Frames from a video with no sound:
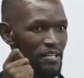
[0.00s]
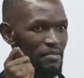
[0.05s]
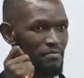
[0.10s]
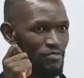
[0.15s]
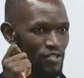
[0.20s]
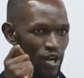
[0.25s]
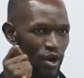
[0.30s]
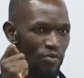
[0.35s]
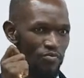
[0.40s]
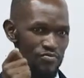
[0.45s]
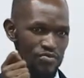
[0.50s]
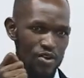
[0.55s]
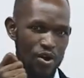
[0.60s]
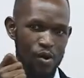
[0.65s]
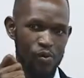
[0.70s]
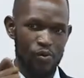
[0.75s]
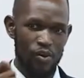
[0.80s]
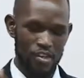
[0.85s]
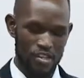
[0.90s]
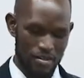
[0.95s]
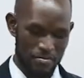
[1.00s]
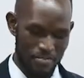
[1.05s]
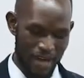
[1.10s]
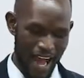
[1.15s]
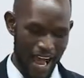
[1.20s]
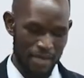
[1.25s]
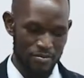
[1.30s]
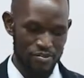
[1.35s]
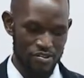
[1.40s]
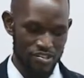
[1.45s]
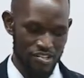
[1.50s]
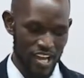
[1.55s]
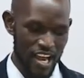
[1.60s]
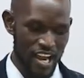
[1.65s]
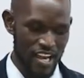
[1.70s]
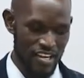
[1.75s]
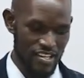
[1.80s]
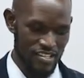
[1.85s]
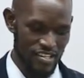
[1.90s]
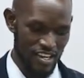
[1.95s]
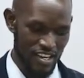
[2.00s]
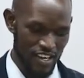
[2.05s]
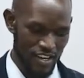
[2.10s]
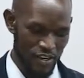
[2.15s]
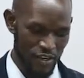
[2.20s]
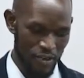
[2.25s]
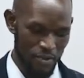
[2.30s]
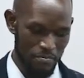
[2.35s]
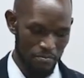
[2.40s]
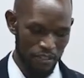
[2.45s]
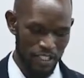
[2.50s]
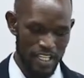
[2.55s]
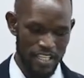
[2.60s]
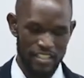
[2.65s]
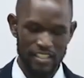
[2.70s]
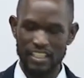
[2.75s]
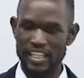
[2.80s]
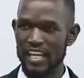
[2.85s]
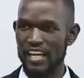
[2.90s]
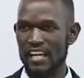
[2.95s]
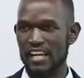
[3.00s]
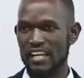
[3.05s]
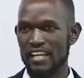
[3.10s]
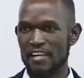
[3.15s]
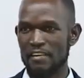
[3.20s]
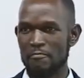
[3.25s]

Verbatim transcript: of them don't know what the Bible says completely.